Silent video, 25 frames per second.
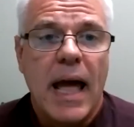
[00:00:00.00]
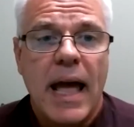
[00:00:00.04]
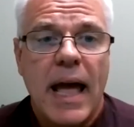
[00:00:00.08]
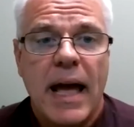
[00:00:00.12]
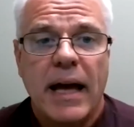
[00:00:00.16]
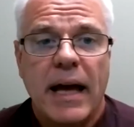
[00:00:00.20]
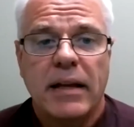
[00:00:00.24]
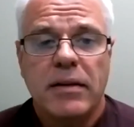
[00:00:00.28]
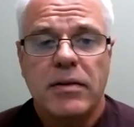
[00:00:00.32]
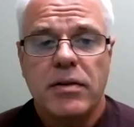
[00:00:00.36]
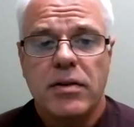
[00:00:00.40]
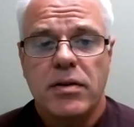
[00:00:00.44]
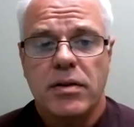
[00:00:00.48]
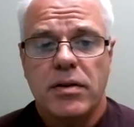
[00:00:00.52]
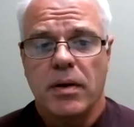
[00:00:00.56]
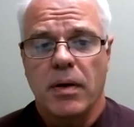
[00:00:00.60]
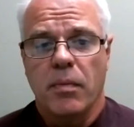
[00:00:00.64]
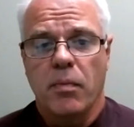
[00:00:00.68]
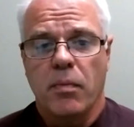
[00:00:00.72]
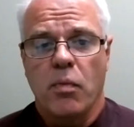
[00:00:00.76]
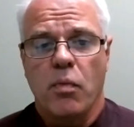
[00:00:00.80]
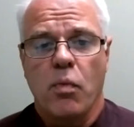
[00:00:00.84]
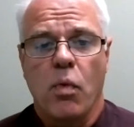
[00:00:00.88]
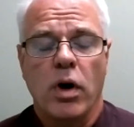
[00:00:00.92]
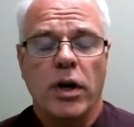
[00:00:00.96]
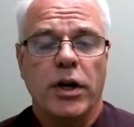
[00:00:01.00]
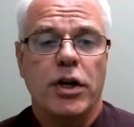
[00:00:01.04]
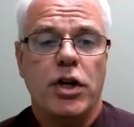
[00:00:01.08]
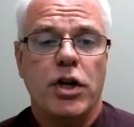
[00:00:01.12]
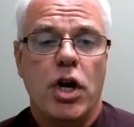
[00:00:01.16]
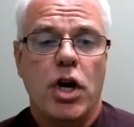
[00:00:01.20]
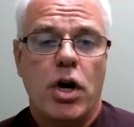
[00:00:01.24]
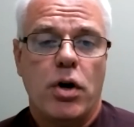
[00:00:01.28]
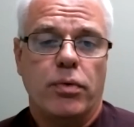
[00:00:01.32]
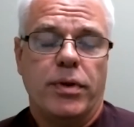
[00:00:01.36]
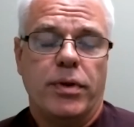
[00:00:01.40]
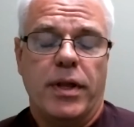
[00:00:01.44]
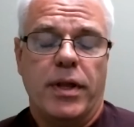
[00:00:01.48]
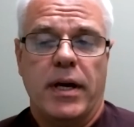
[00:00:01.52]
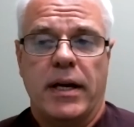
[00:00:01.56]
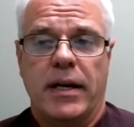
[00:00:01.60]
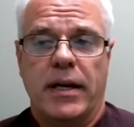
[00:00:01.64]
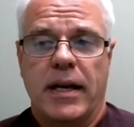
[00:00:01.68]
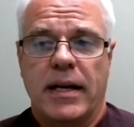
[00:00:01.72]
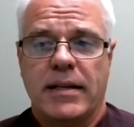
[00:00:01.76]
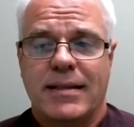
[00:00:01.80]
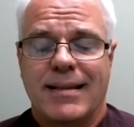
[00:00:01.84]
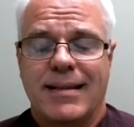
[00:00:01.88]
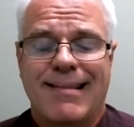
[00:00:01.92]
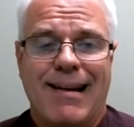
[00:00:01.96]
and um, want to note
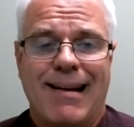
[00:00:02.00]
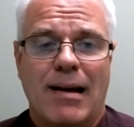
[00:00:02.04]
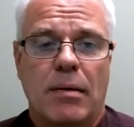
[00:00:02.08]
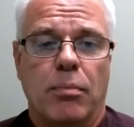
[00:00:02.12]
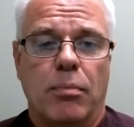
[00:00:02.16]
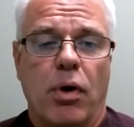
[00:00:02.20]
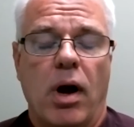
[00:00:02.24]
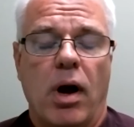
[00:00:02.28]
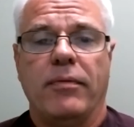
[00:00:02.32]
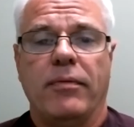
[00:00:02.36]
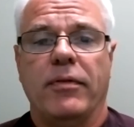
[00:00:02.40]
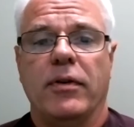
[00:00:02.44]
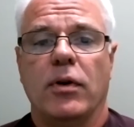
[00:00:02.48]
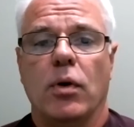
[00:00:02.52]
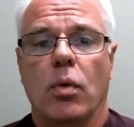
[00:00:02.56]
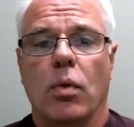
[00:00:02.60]
that as a nonprofit